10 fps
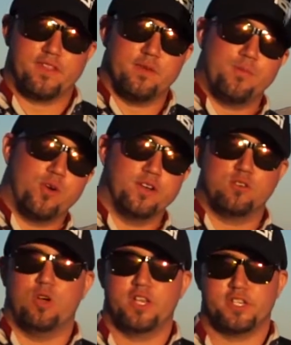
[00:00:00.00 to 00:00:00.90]
It's an important
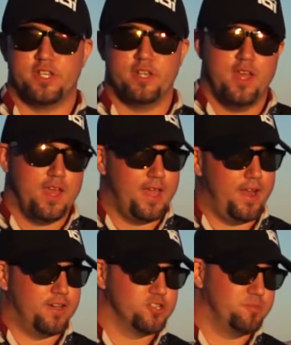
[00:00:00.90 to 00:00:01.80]
question,
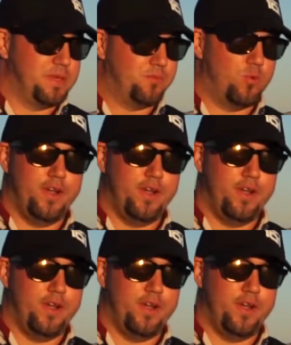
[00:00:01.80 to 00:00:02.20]
and also people